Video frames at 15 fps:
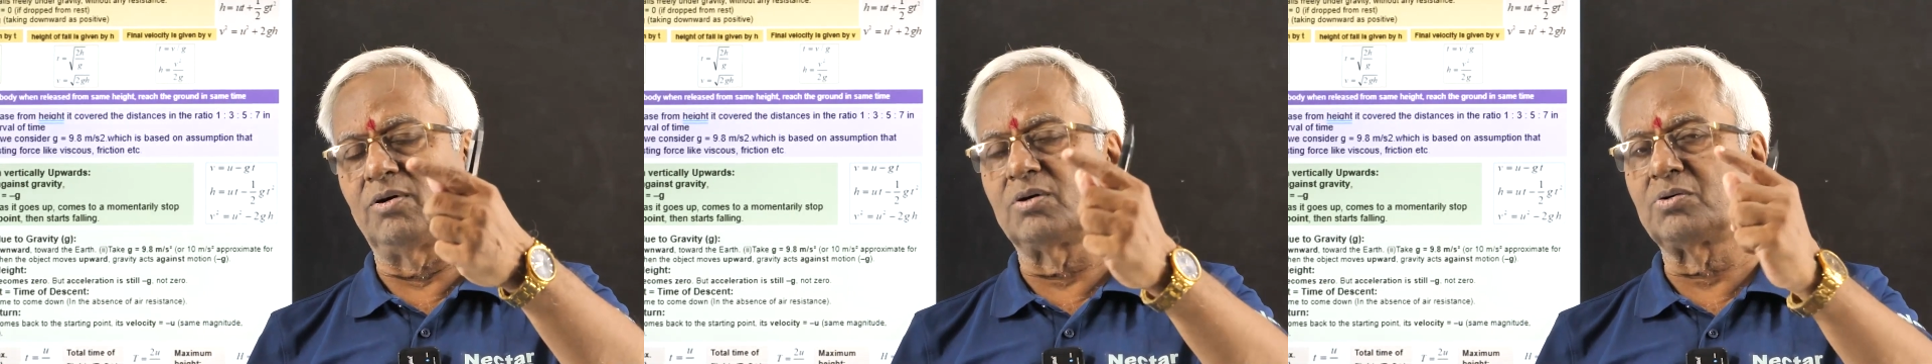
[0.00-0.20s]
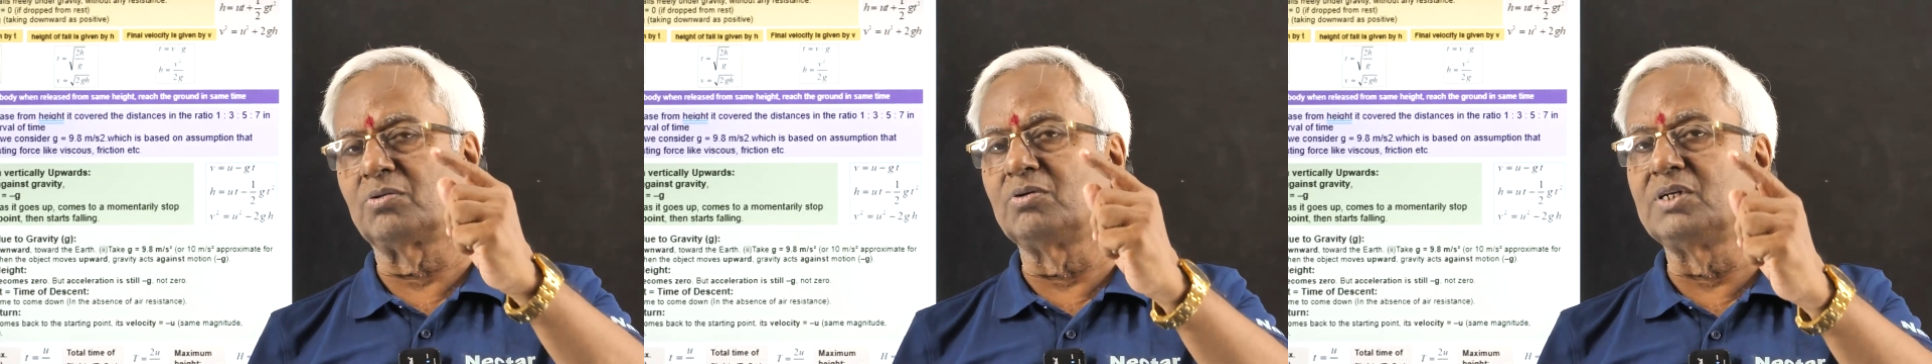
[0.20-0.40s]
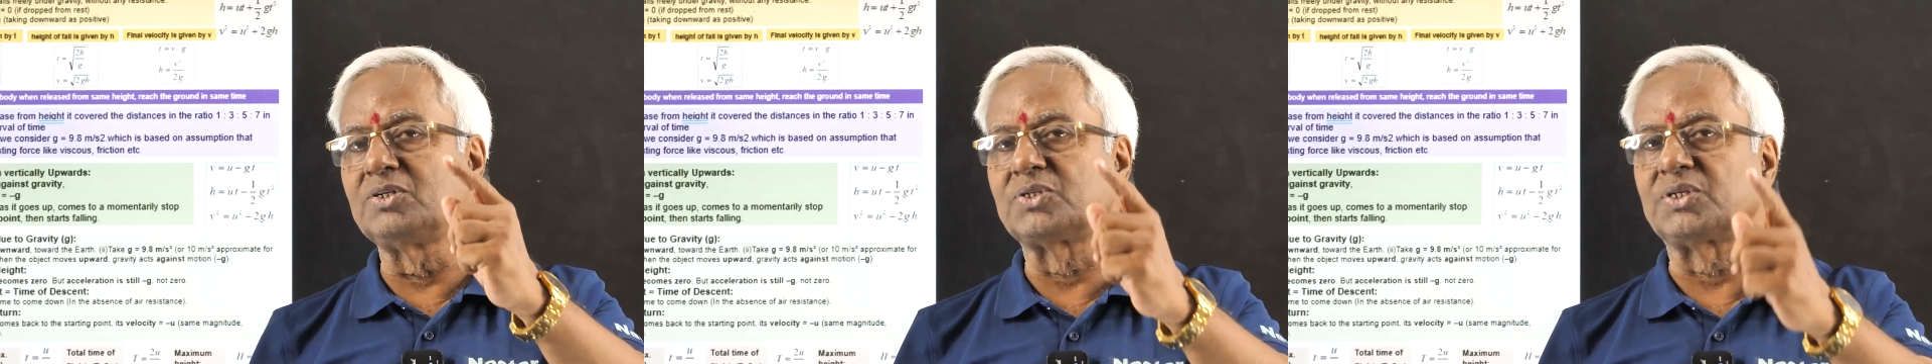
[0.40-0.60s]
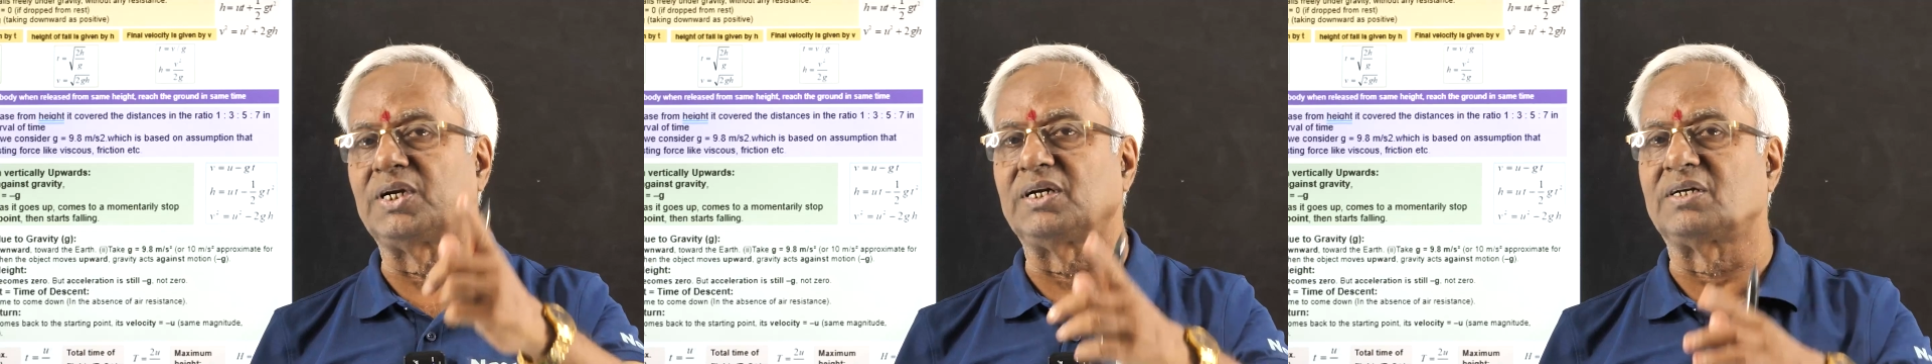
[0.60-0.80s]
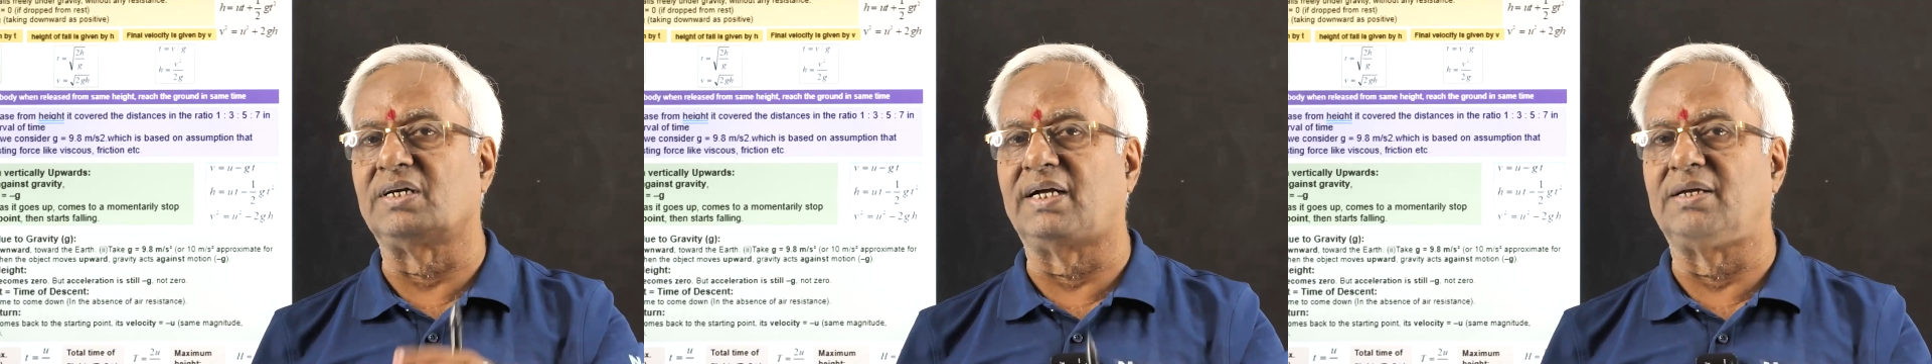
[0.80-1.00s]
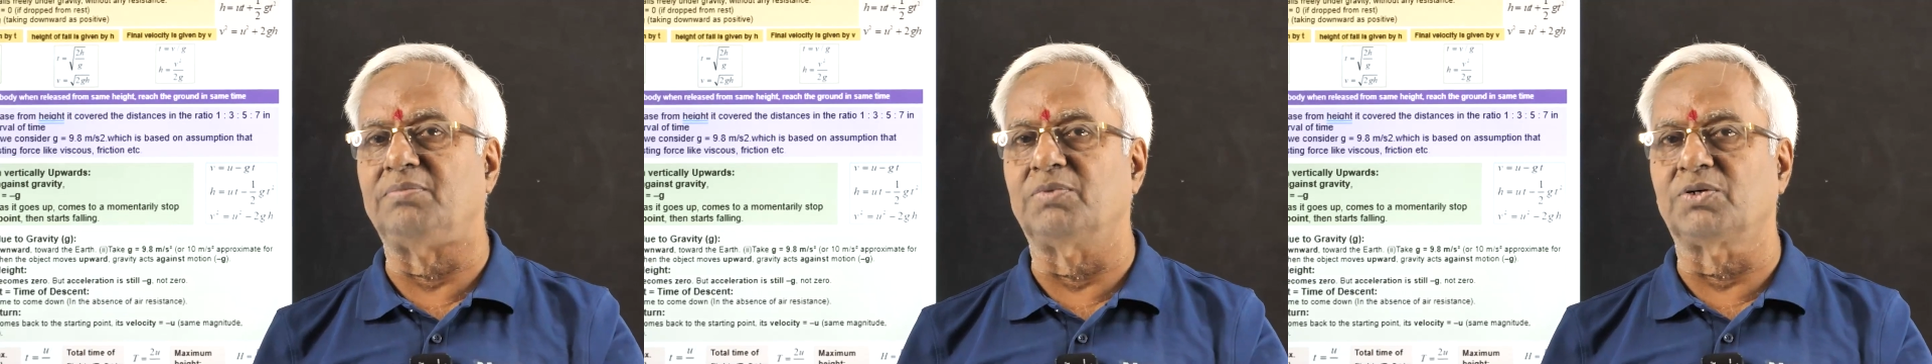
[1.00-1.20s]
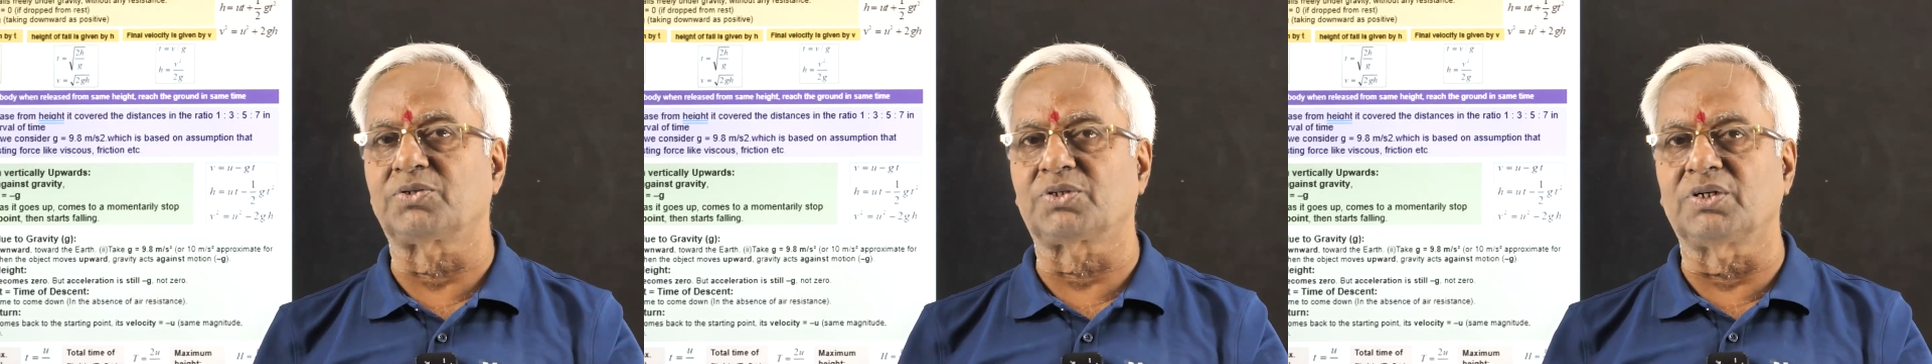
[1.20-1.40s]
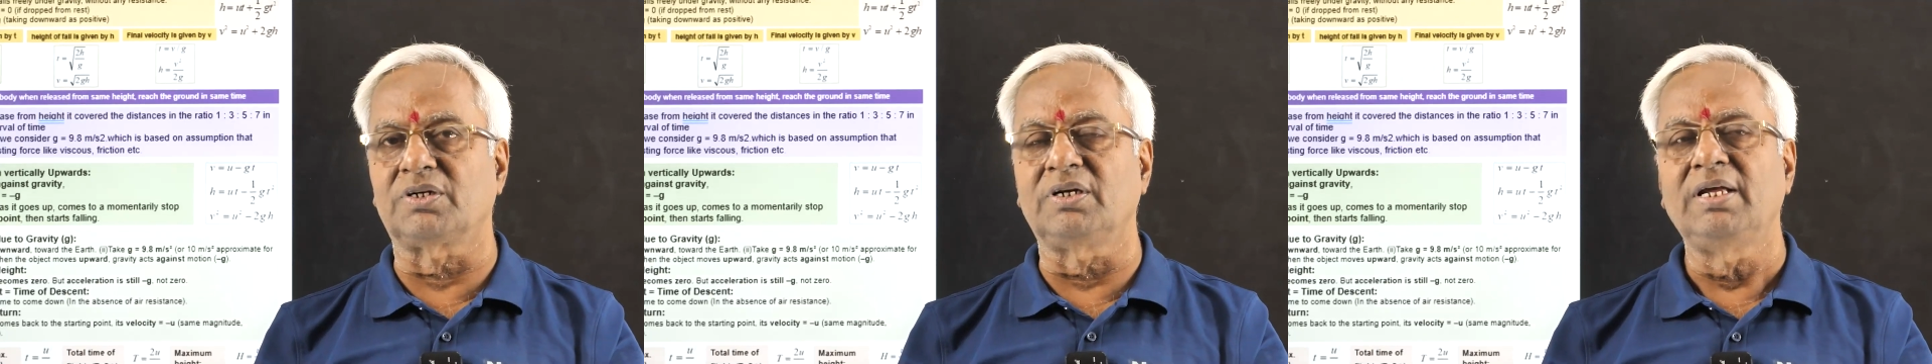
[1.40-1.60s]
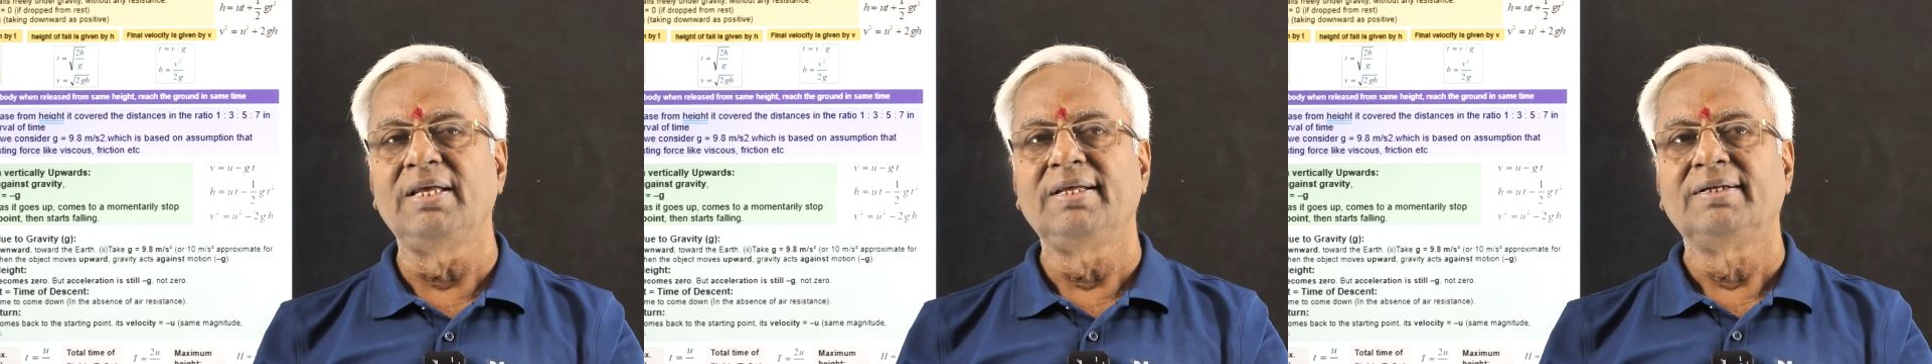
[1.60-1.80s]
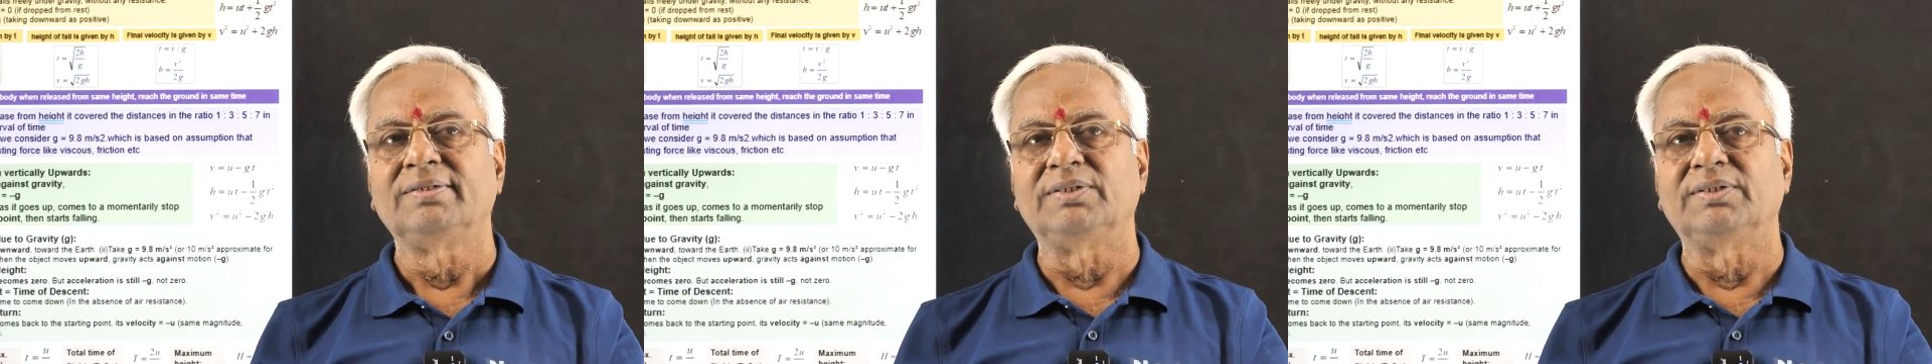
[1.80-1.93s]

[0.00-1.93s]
Not only straight line motion,